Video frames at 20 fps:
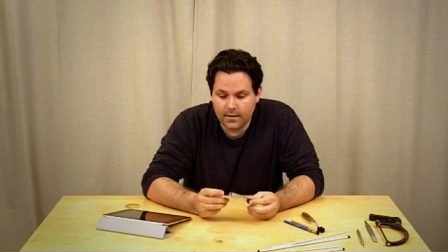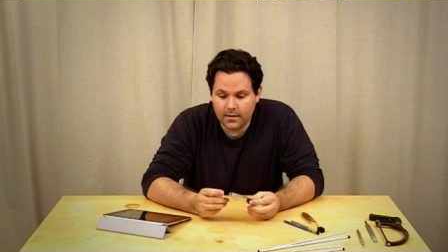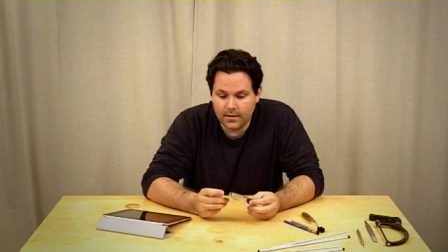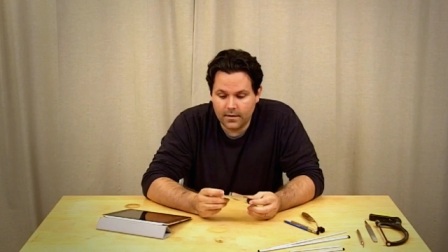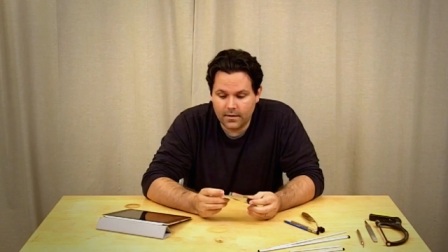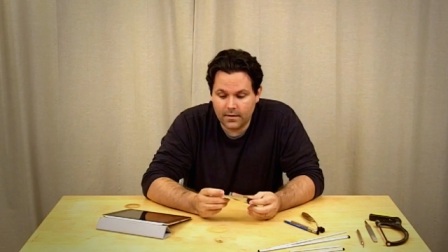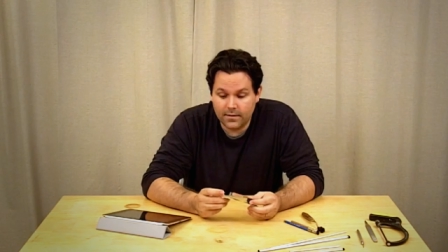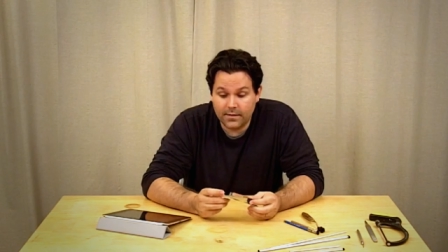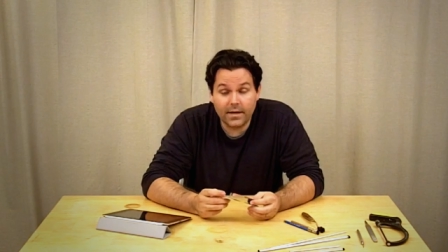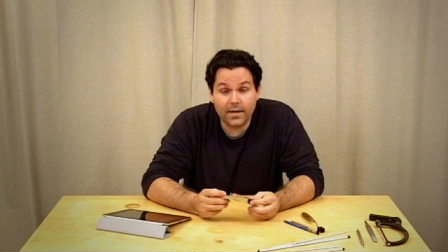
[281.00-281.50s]

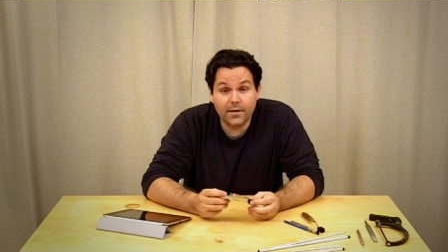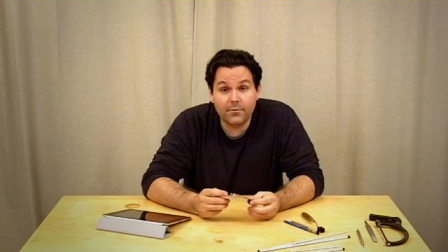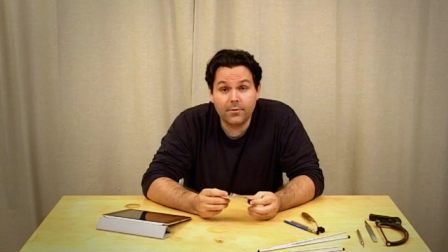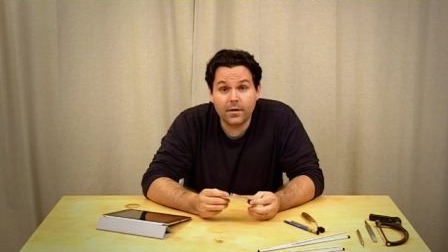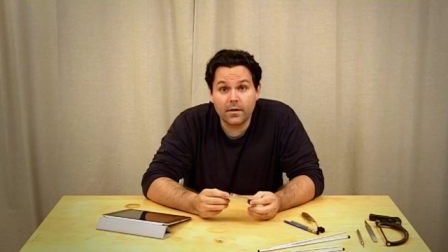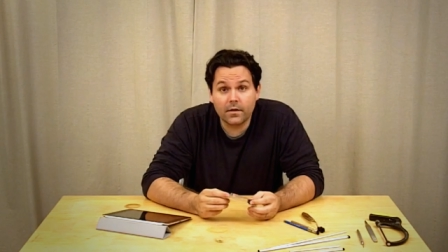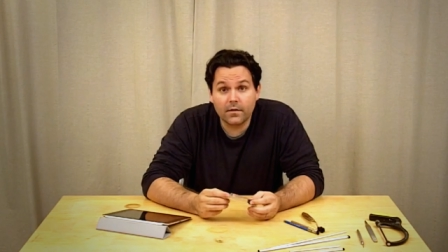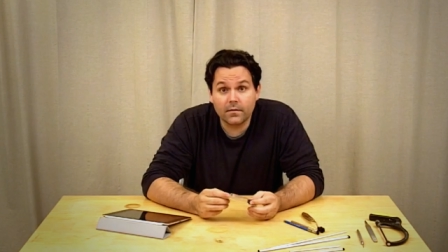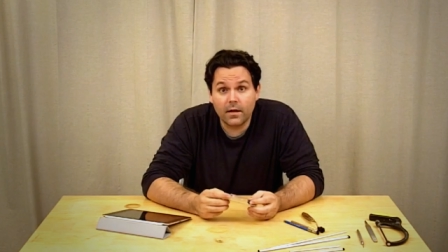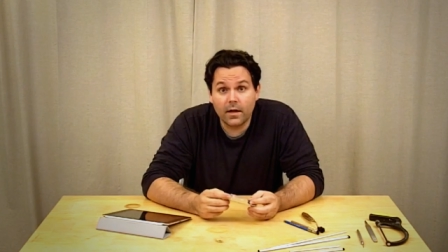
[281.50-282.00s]
Uh, and then I
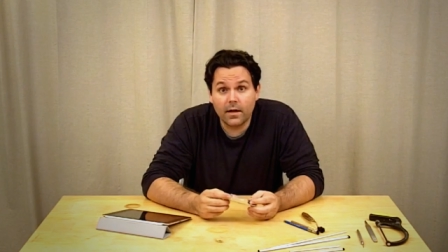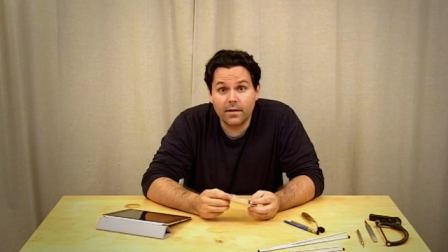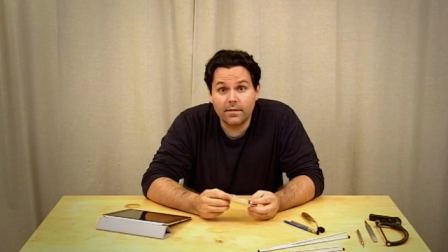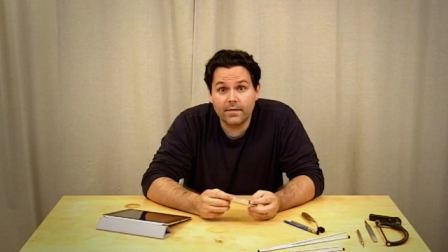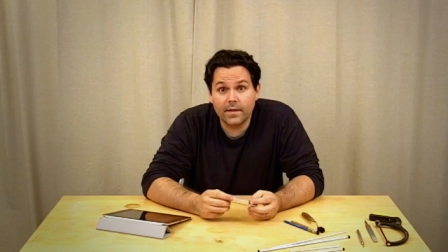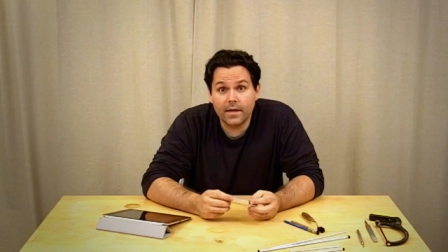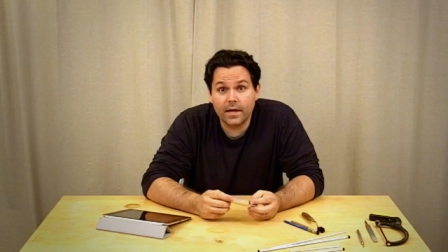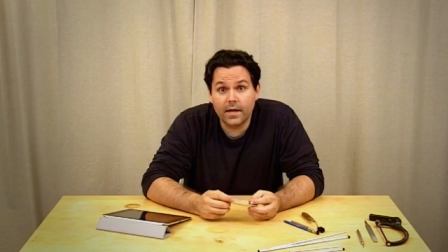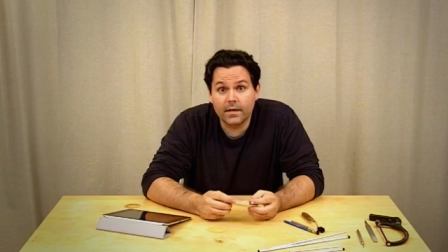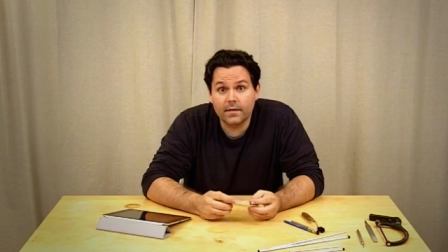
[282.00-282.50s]
read
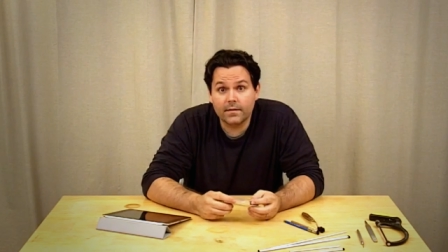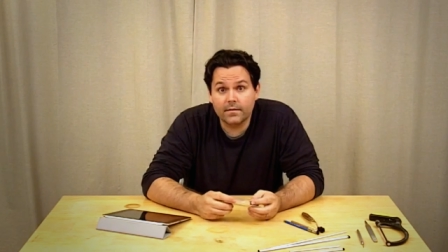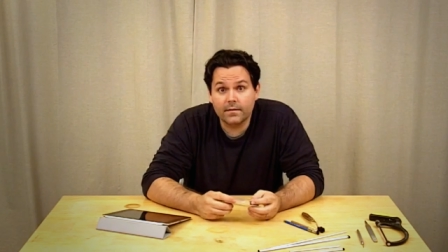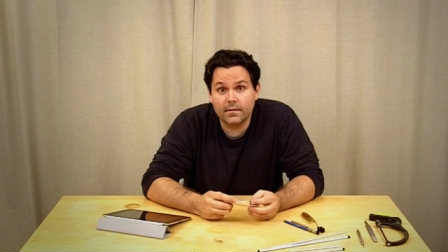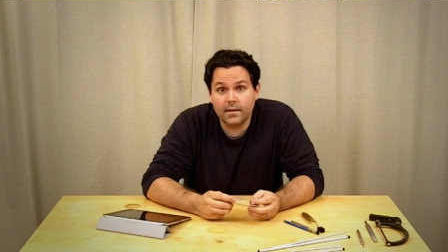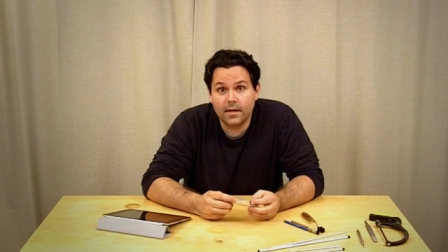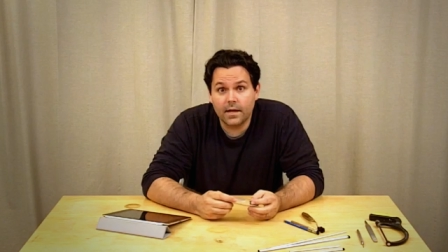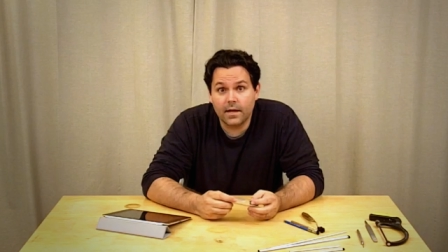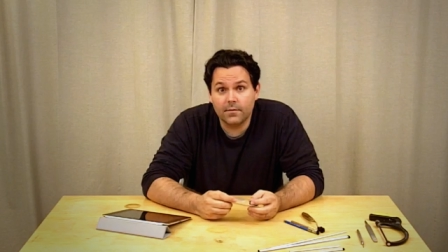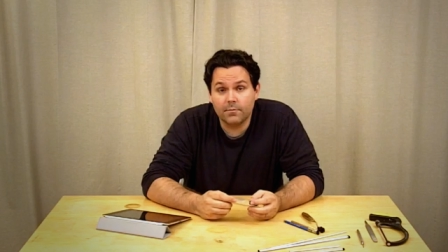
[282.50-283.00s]
online that
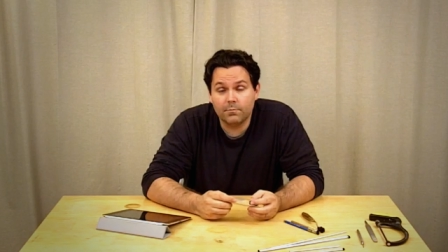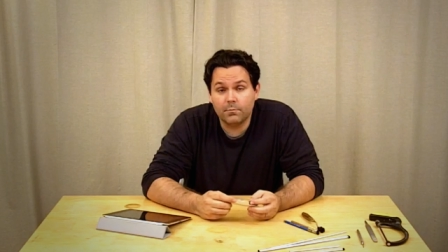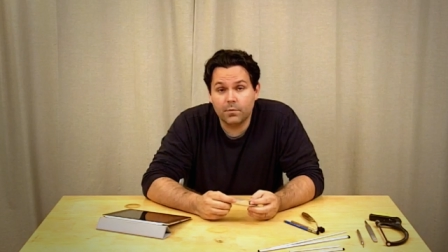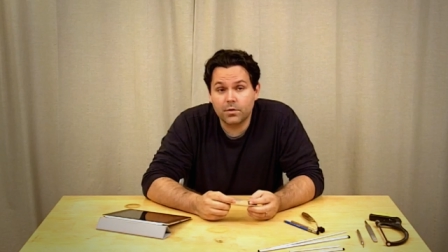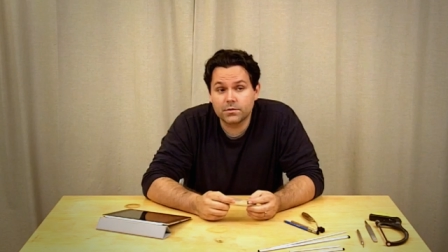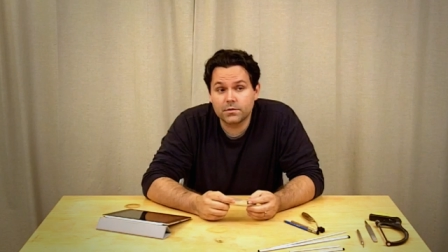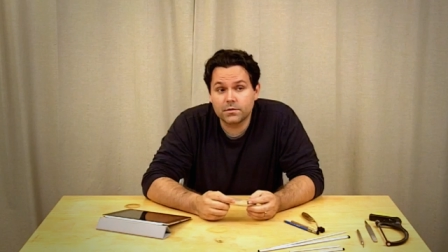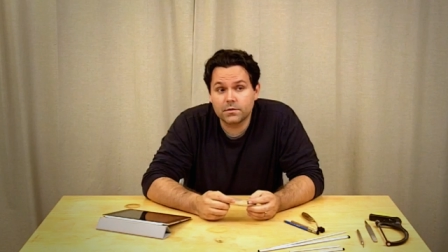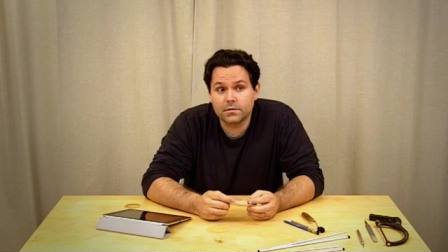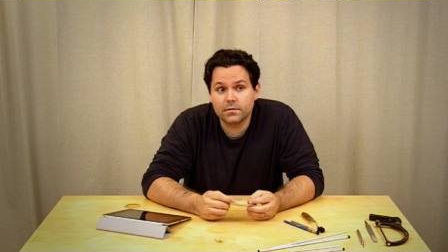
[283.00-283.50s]
that
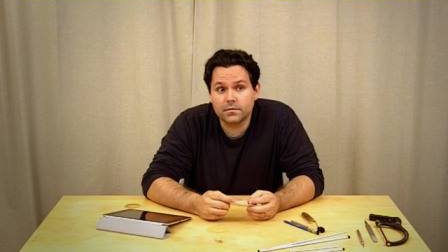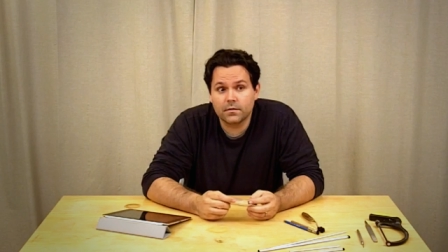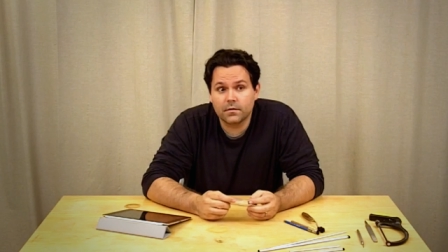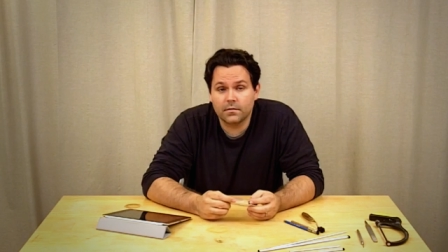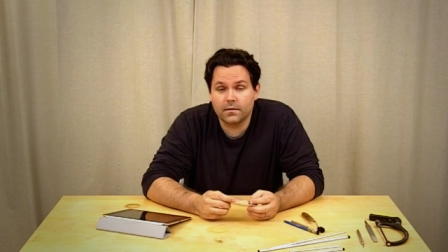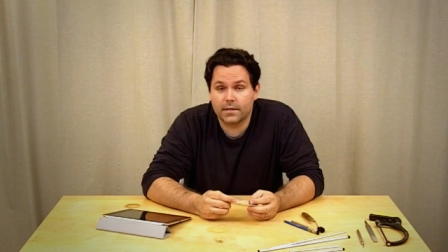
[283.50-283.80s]
most